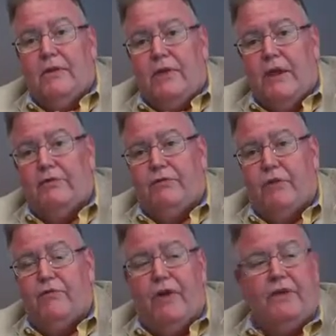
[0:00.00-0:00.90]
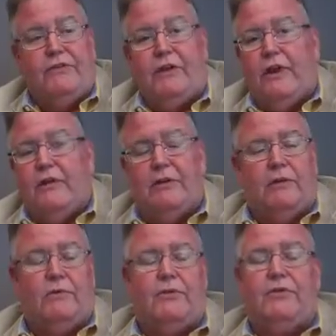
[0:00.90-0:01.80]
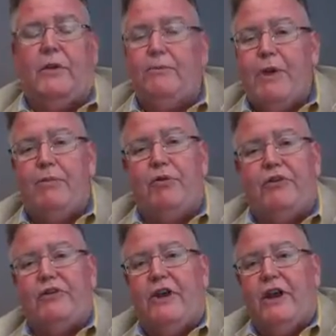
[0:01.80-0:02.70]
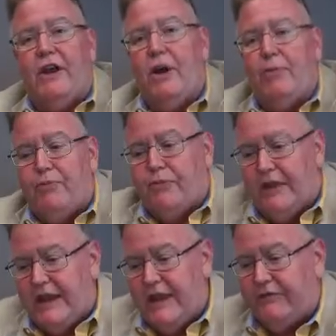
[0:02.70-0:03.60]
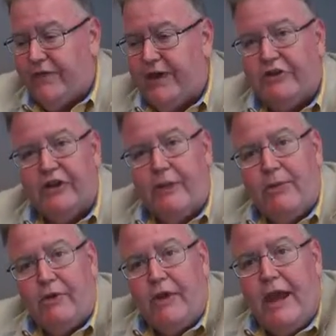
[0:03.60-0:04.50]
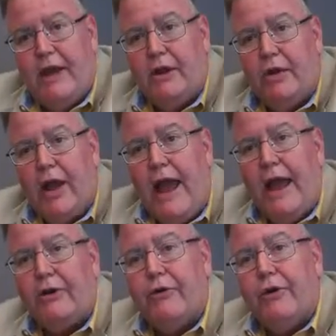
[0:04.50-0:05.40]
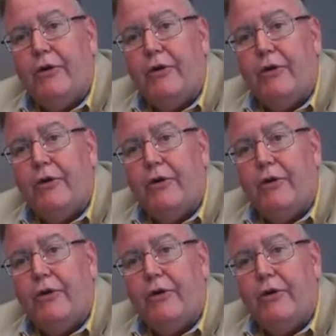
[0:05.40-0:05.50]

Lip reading: they've invested. Some people just can't help. They can't find a job here. They had to go to Akron.